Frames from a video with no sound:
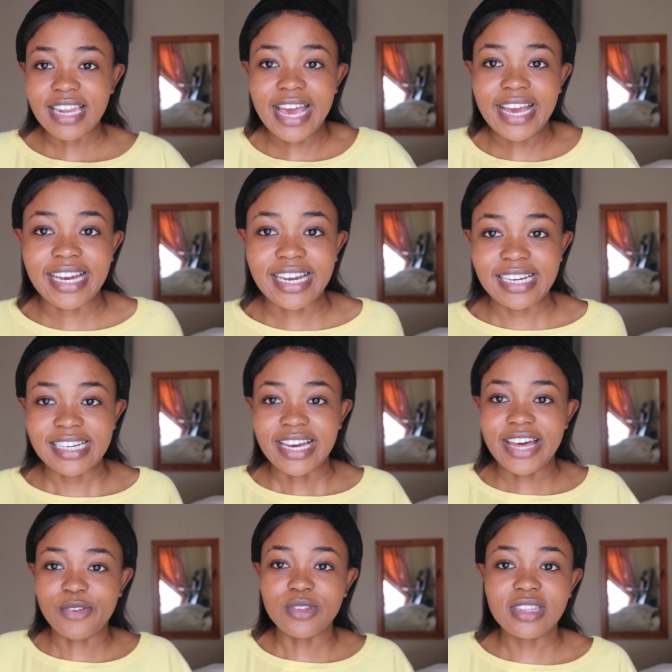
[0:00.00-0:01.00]
Like,
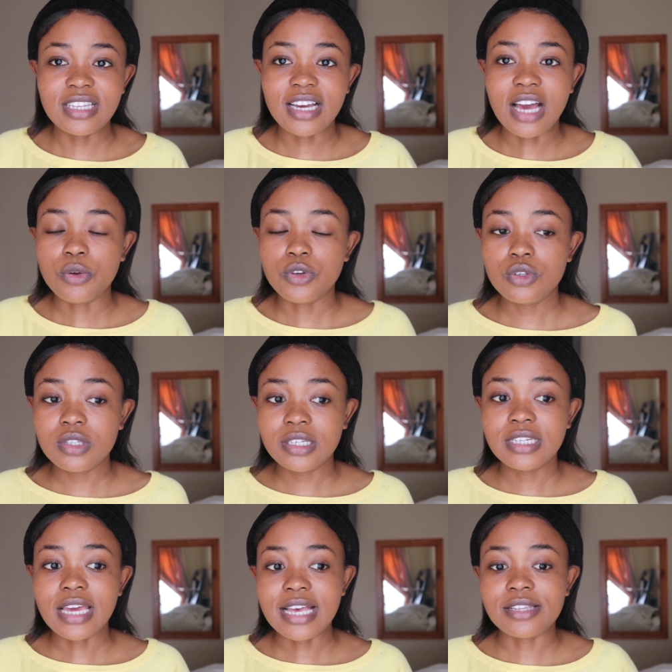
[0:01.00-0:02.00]
I don't think I'll use
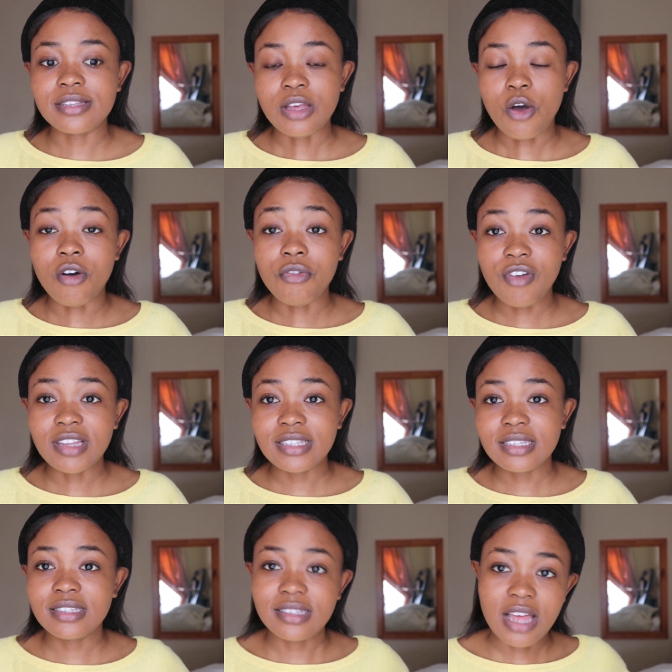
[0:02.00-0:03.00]
it as often
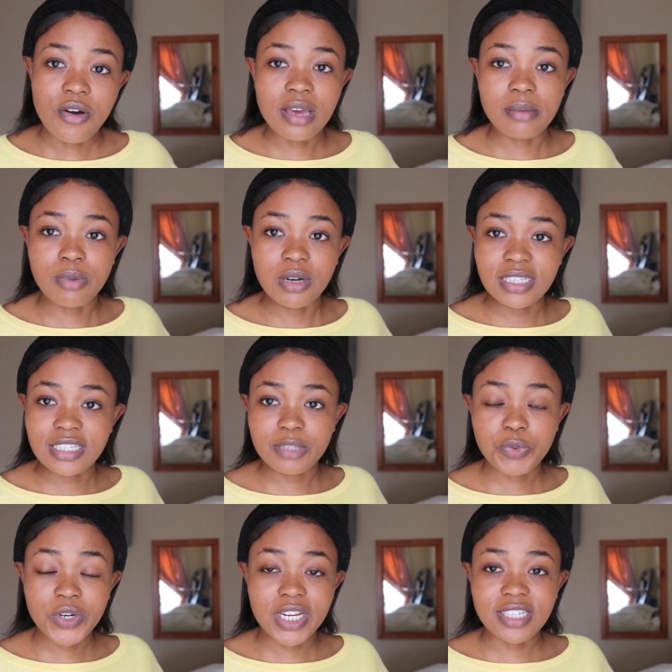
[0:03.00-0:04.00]
since now I bought this
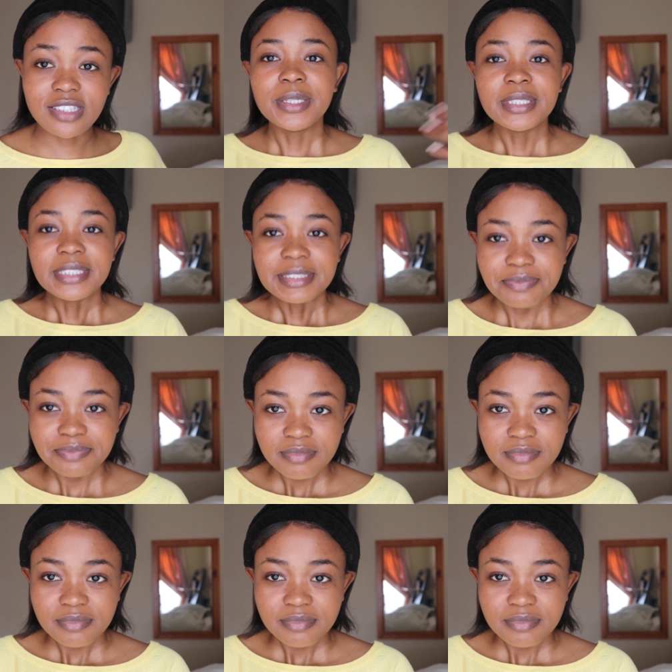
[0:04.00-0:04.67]
product.